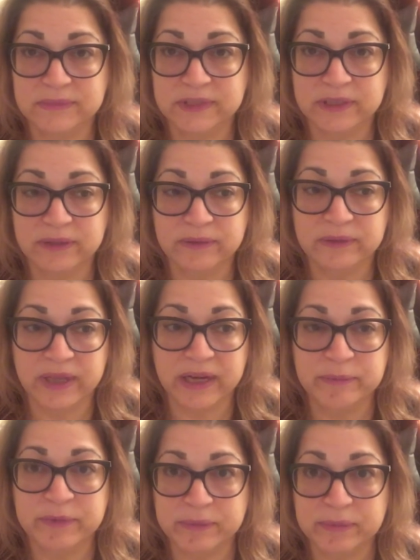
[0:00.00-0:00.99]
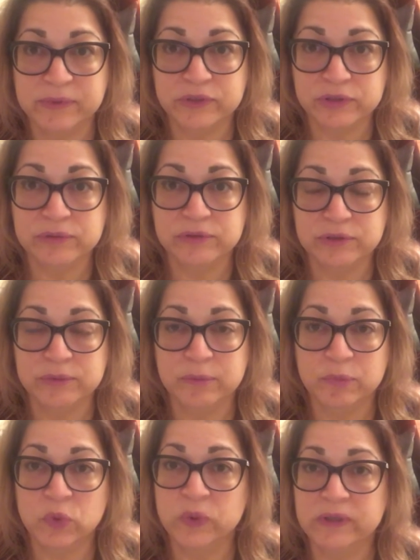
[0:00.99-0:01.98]
a lot of people choose to
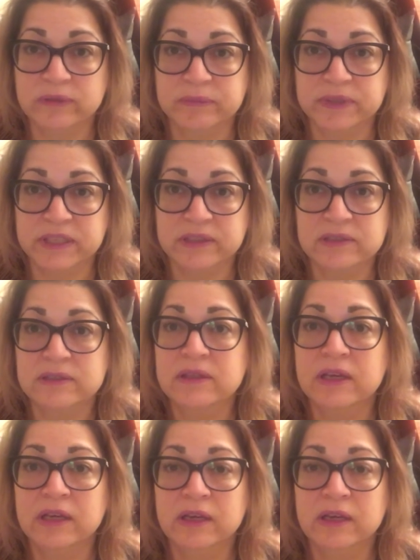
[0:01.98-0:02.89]
abort, because